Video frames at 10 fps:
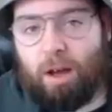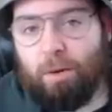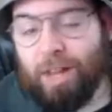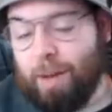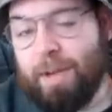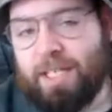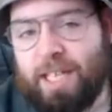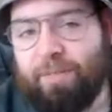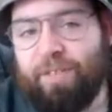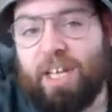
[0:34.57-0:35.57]
that being
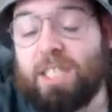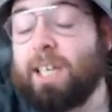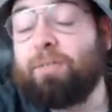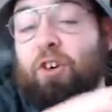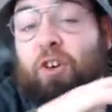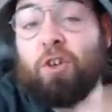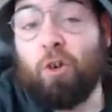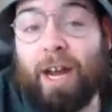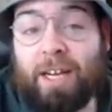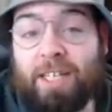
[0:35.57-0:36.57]
said fellas, if you're new
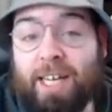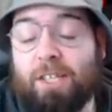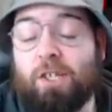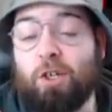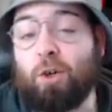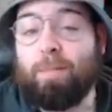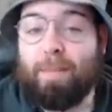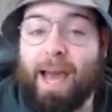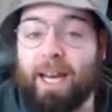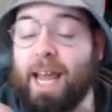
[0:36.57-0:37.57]
around here and you enjoy
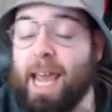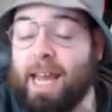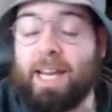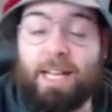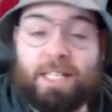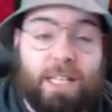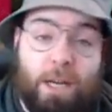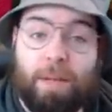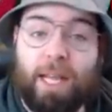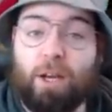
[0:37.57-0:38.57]
Madden and
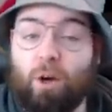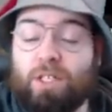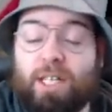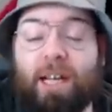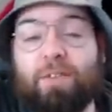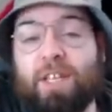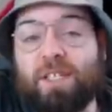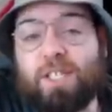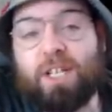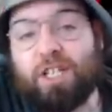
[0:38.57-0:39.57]
NCAA content, this
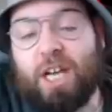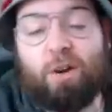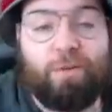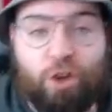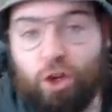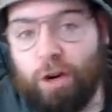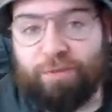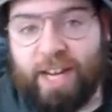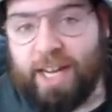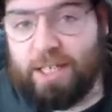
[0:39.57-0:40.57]
is the channel for you. Don't
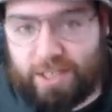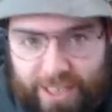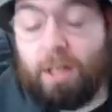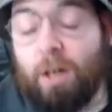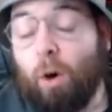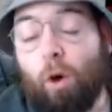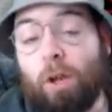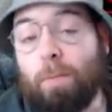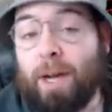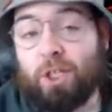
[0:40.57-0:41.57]
forget to sub. All of
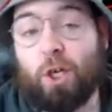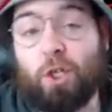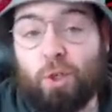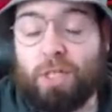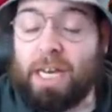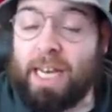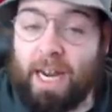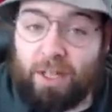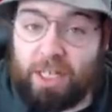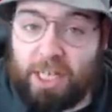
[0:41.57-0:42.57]
my socials are down
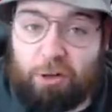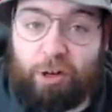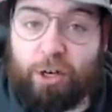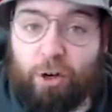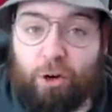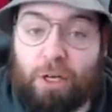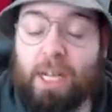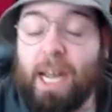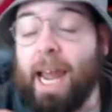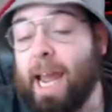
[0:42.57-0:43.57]
in the didgeridoo,
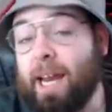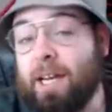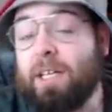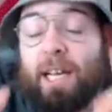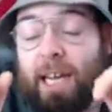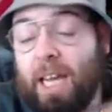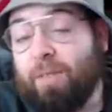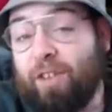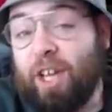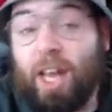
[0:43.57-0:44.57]
and
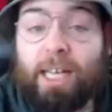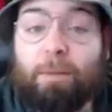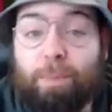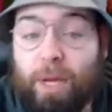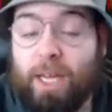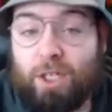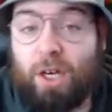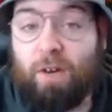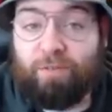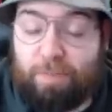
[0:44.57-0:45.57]
if you'd like to pick
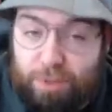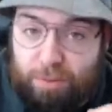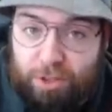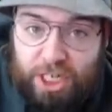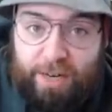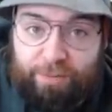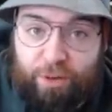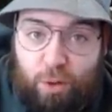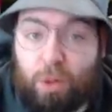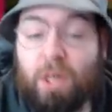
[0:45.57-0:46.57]
yourself up some G
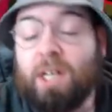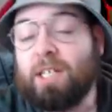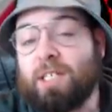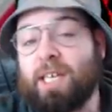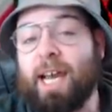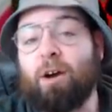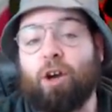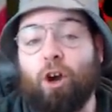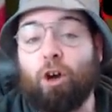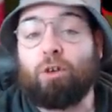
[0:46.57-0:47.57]
Fuel, discount
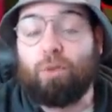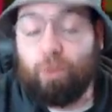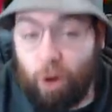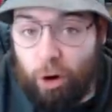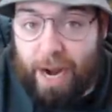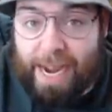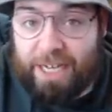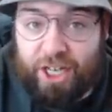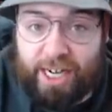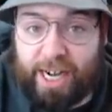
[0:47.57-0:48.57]
code CROW at
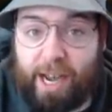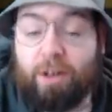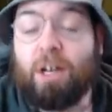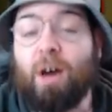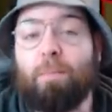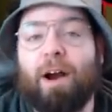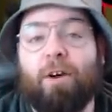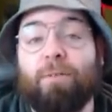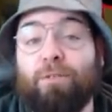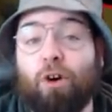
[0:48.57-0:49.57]
checkout. My
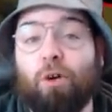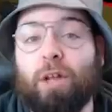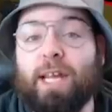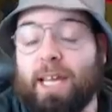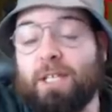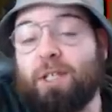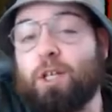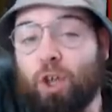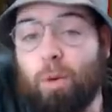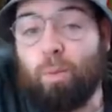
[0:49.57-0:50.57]
referral link is the
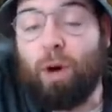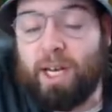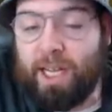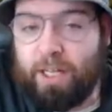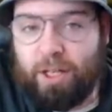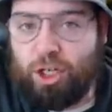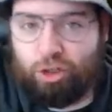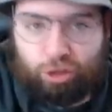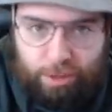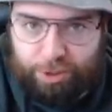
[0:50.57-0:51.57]
top one in the
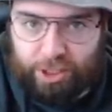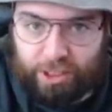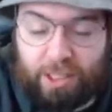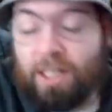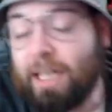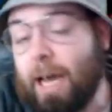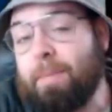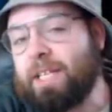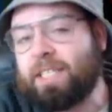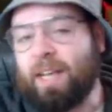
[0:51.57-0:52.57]
description. That
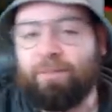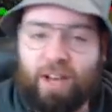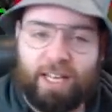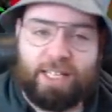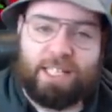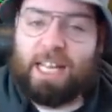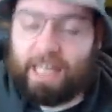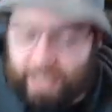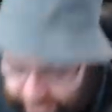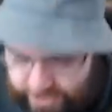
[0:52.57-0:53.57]
being said, fellas,
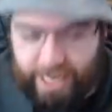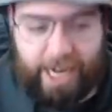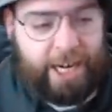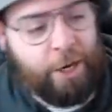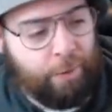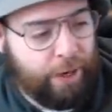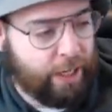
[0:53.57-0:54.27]
let's get into it.